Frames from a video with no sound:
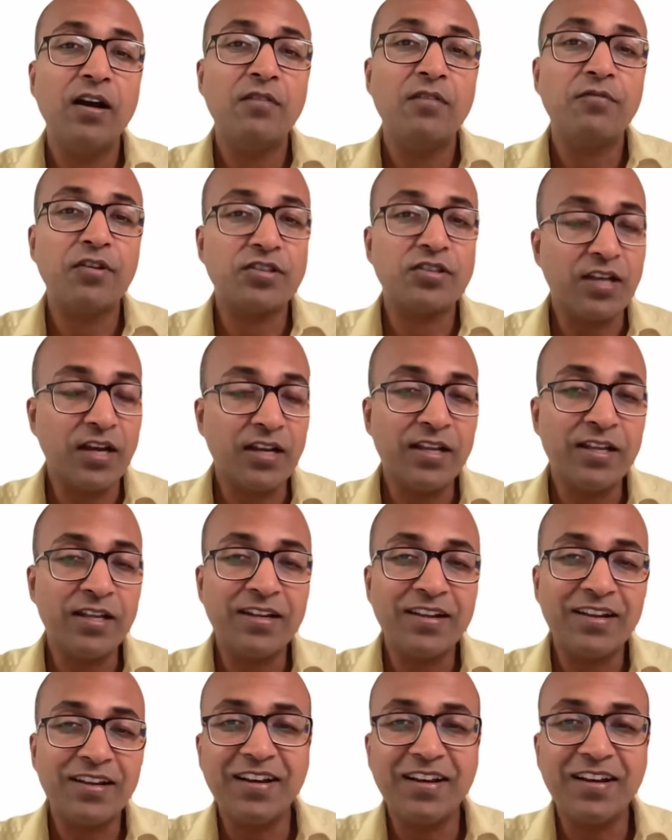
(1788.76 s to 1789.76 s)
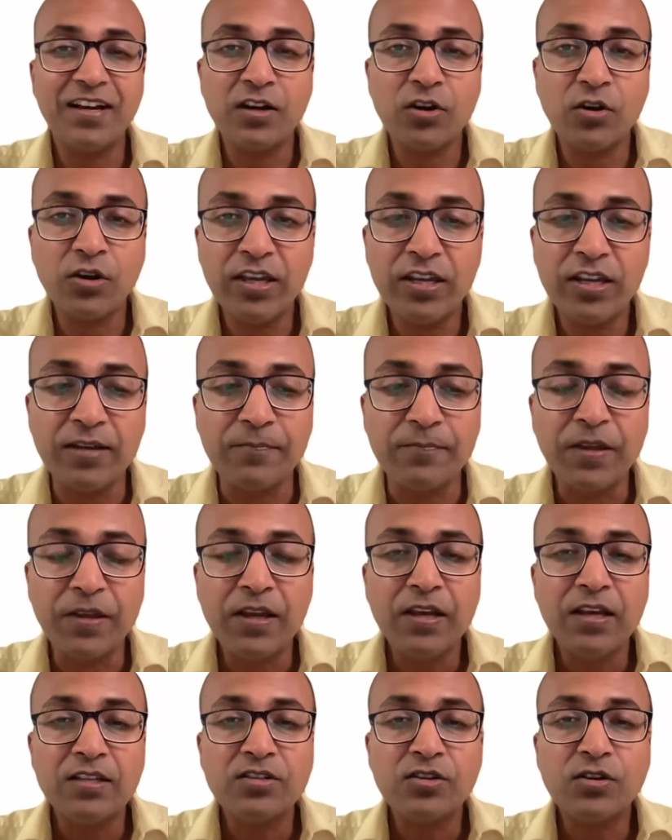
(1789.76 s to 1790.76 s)
for Sun in Rohini.
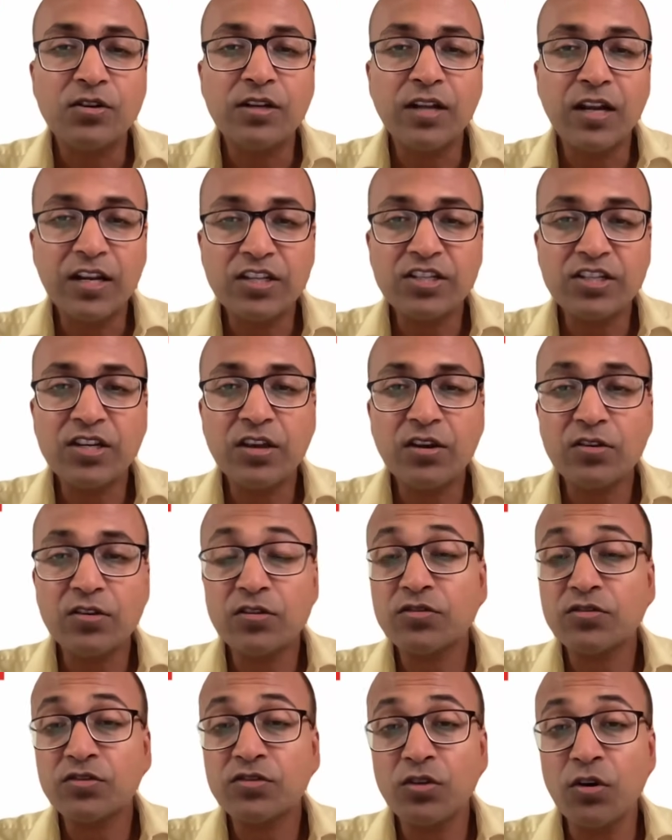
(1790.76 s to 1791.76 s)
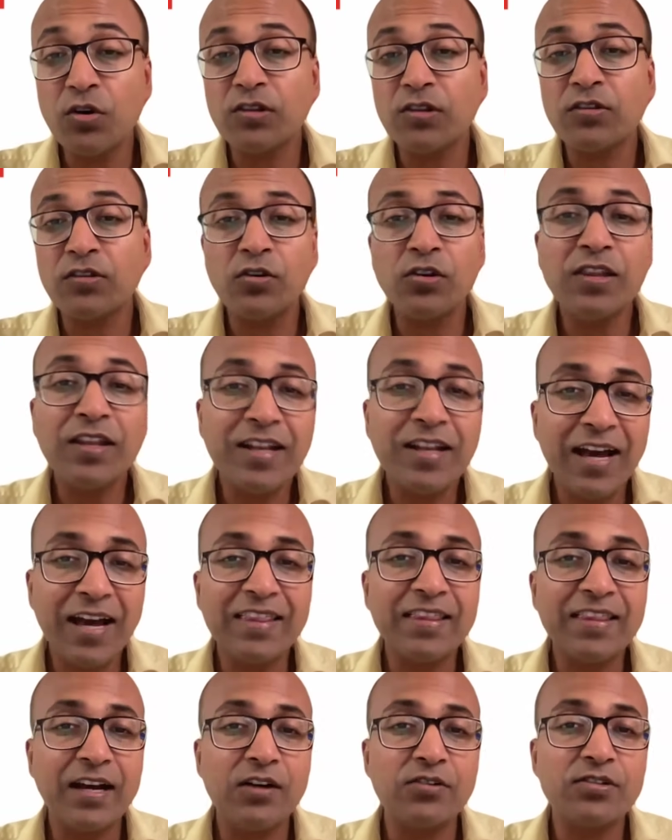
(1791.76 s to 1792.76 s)
So nourishing your soul through the
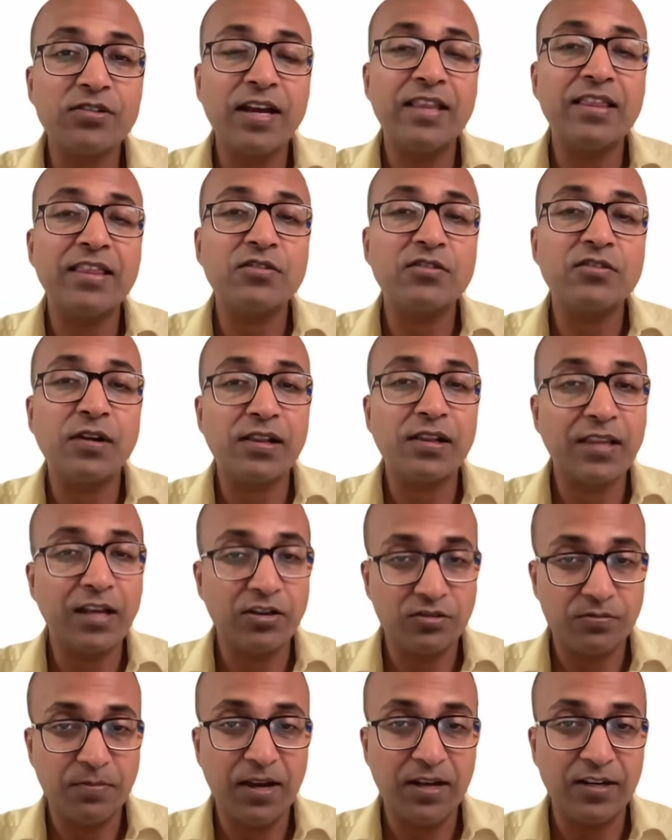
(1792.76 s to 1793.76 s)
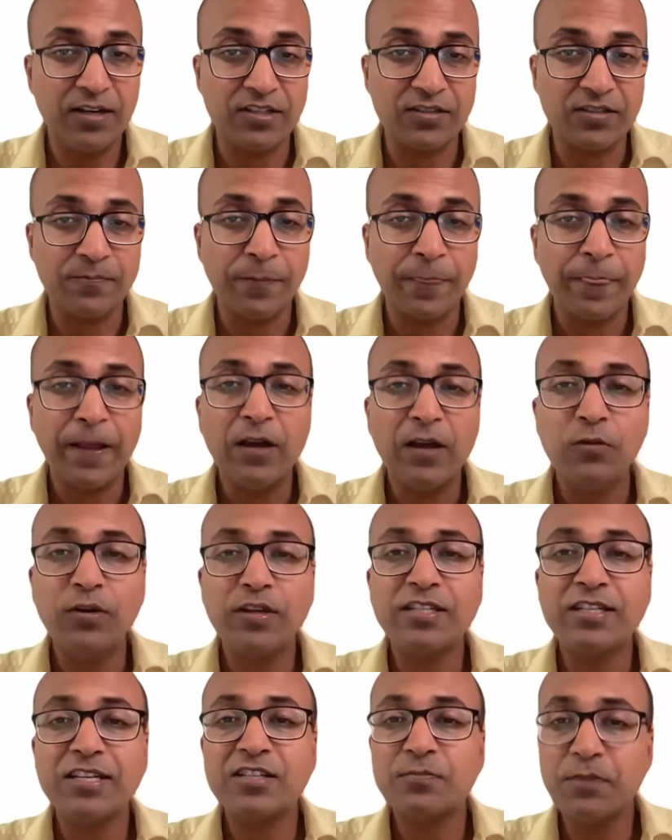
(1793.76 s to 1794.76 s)
ninth house and the 12th house matters,
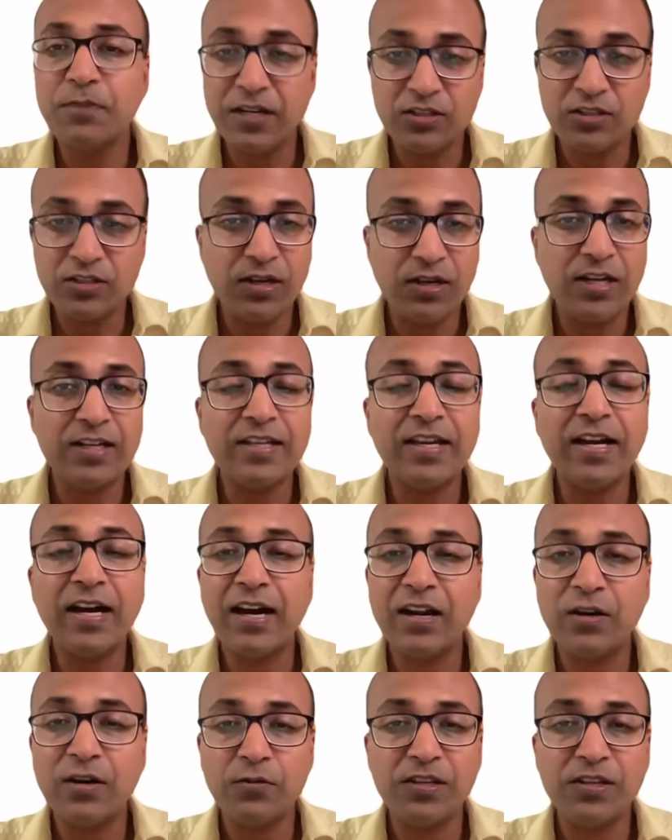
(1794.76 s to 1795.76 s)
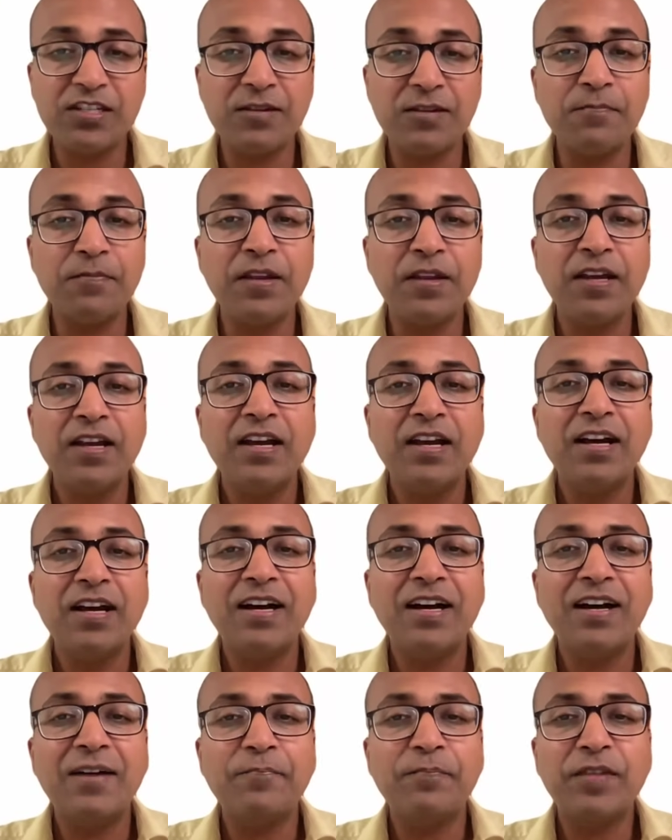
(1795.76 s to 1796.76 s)
which is spirituality, higher wisdom.
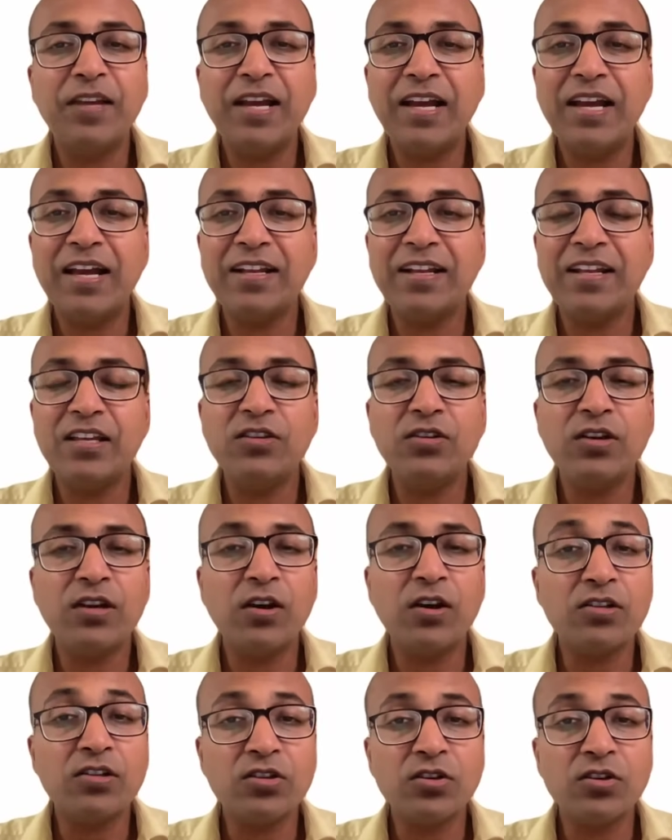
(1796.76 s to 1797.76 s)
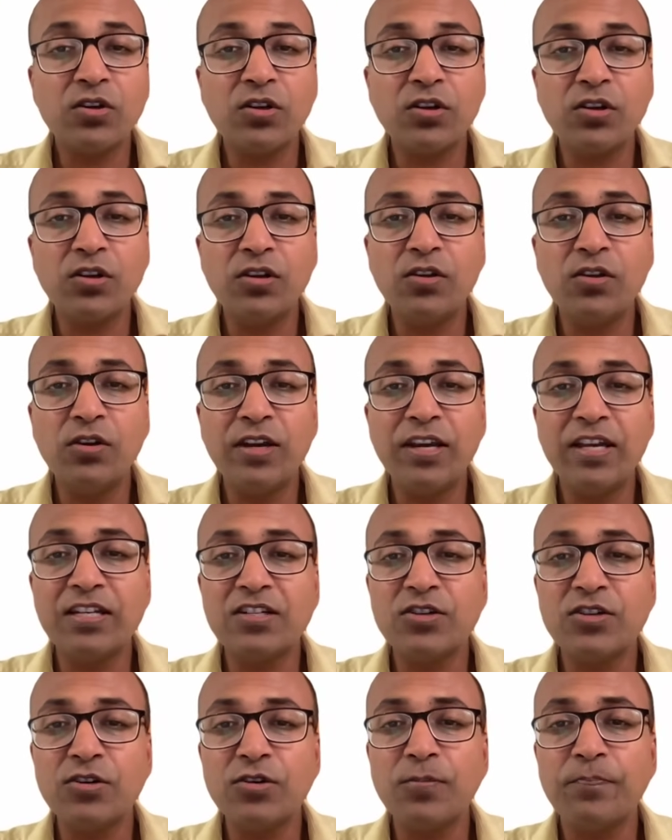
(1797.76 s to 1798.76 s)
And you can also look
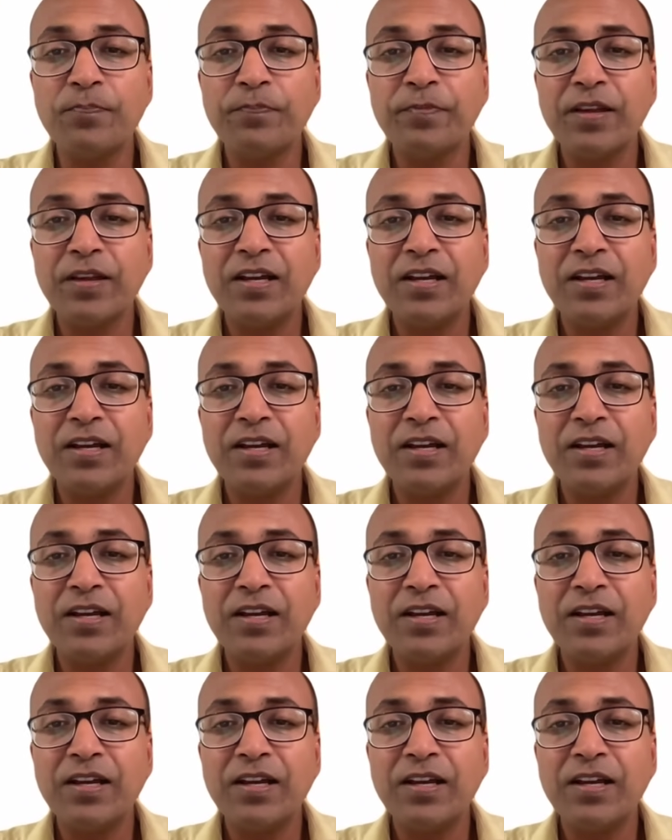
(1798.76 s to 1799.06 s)
into,